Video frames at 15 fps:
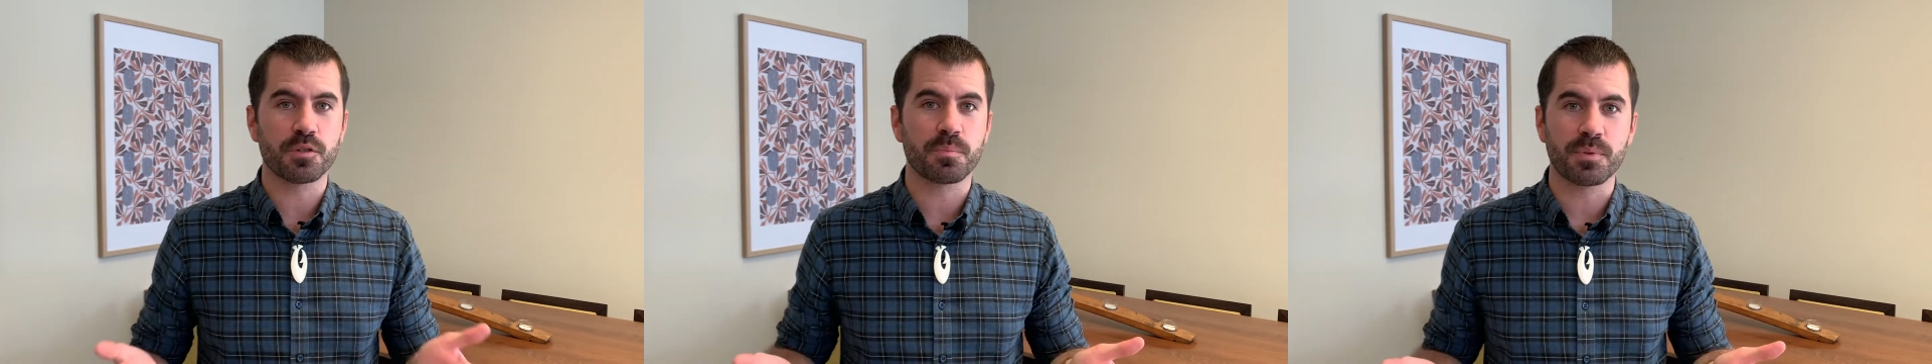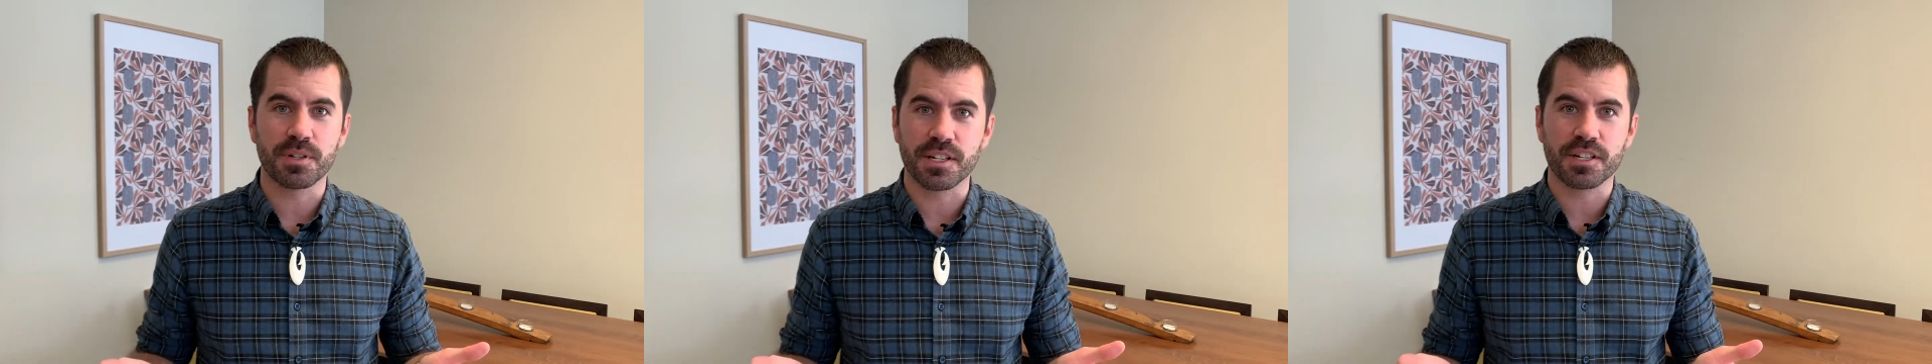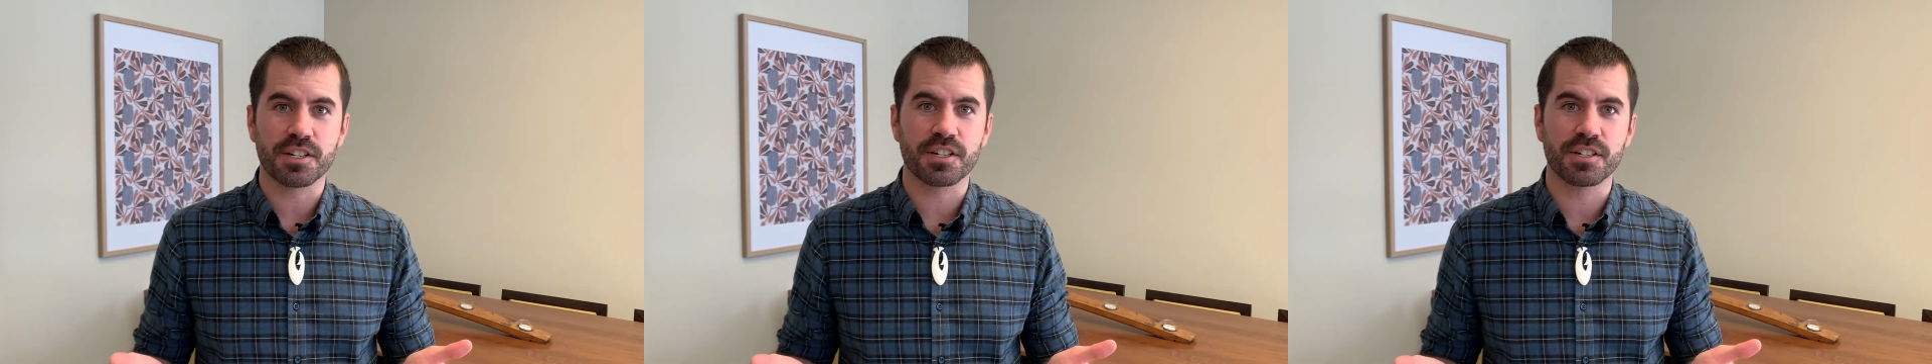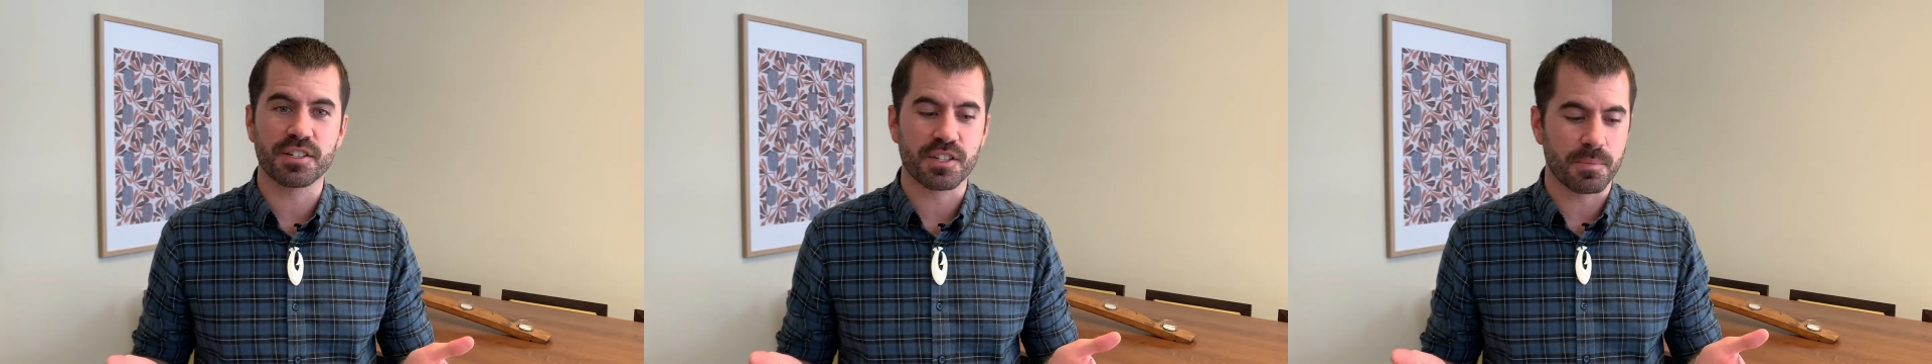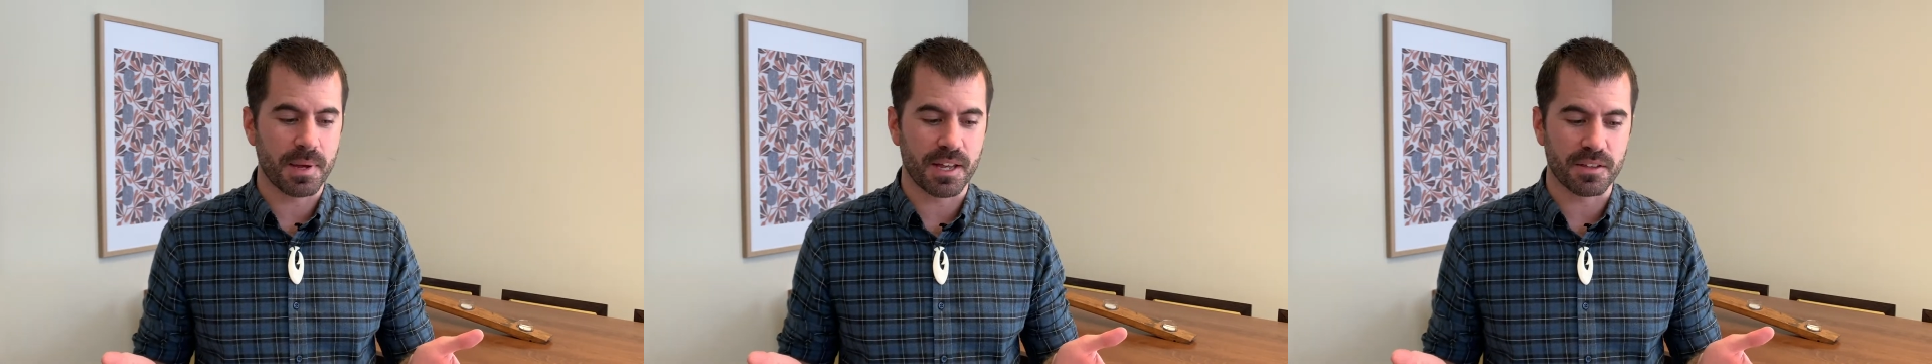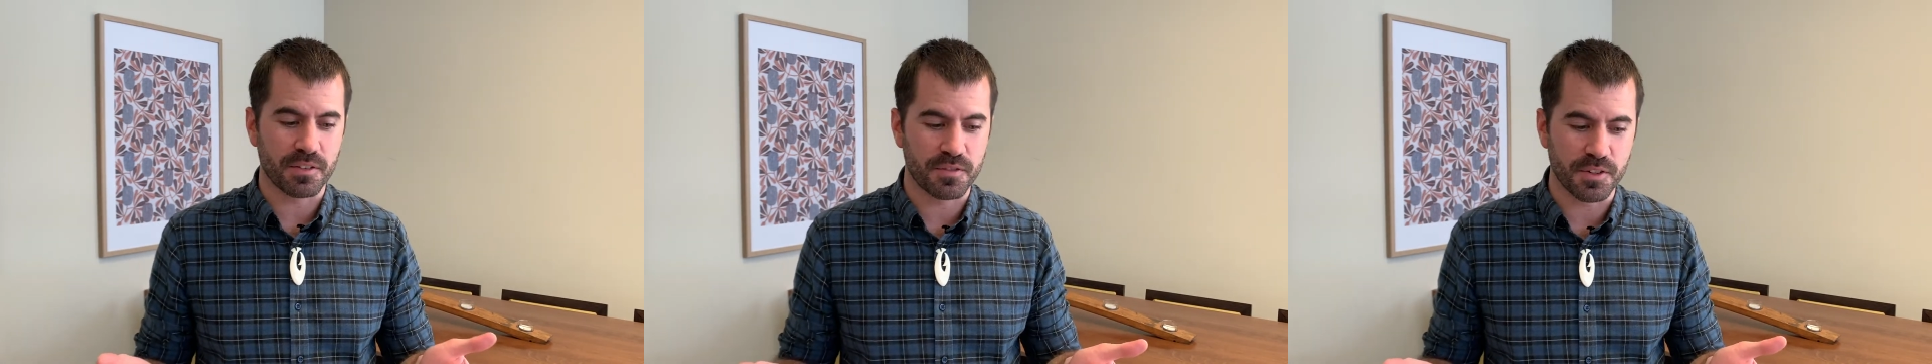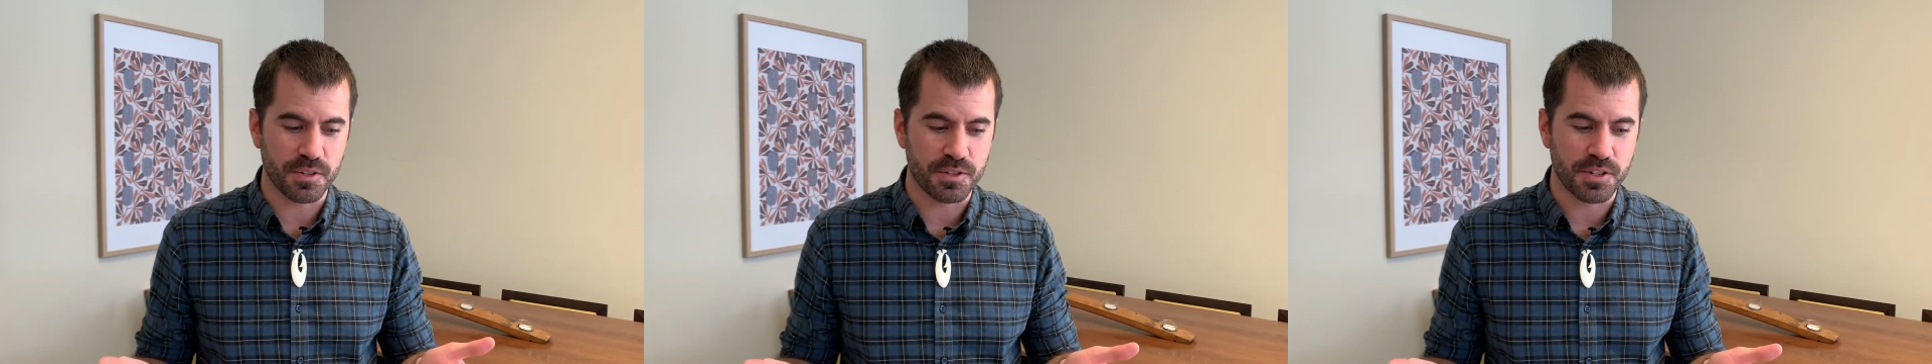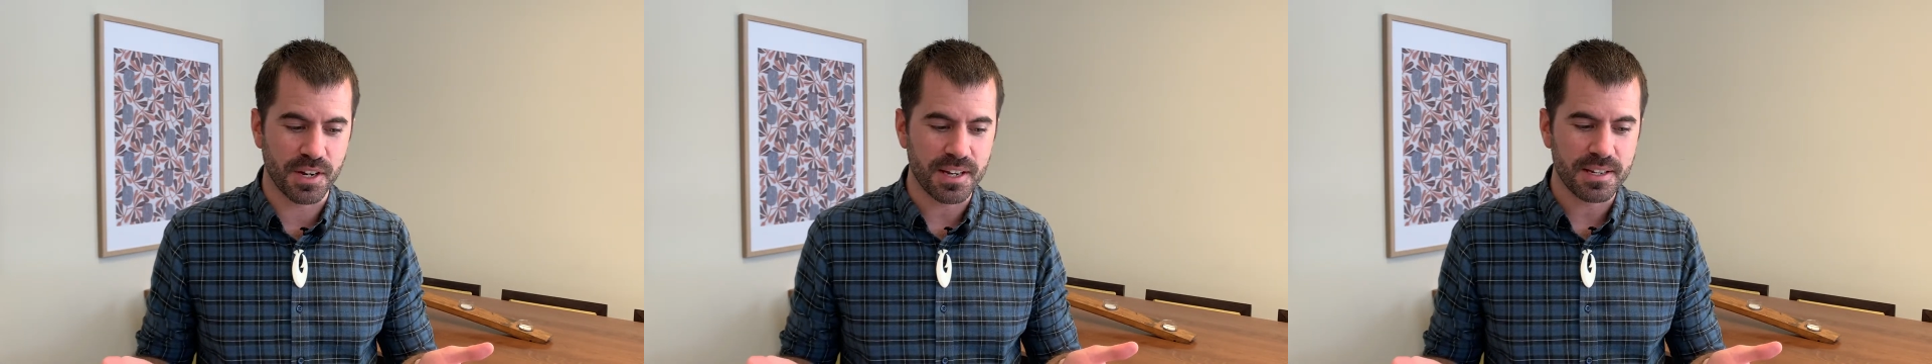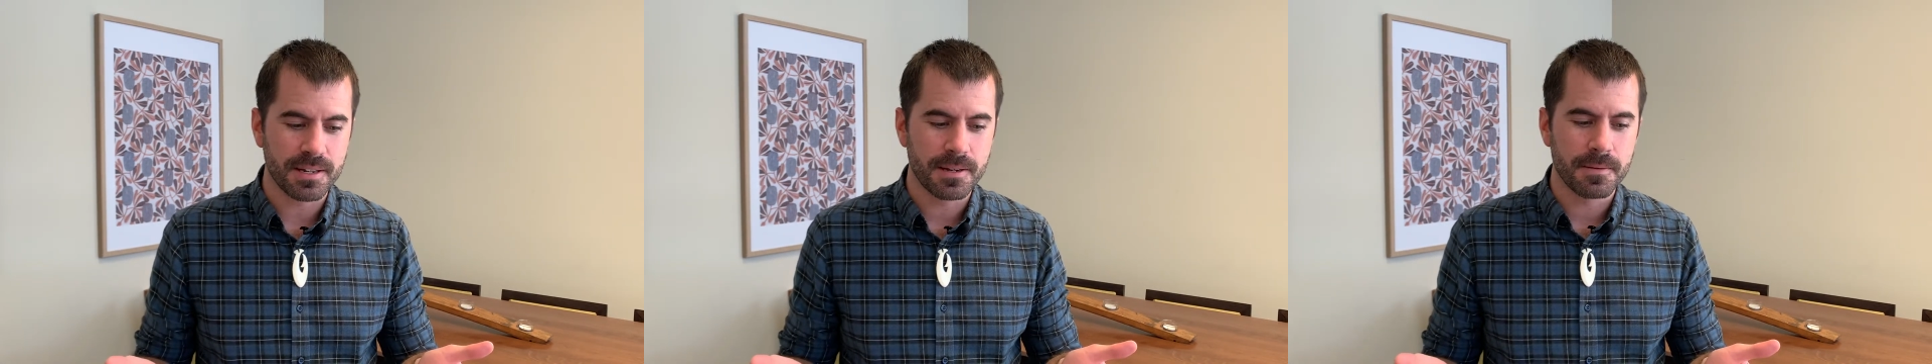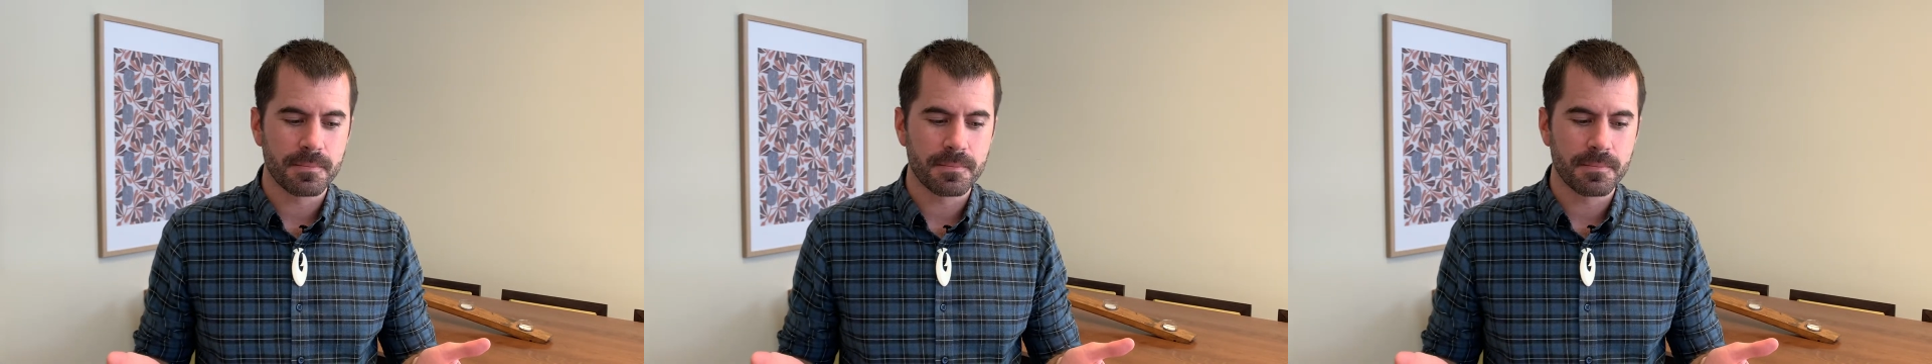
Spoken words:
predictions about the future,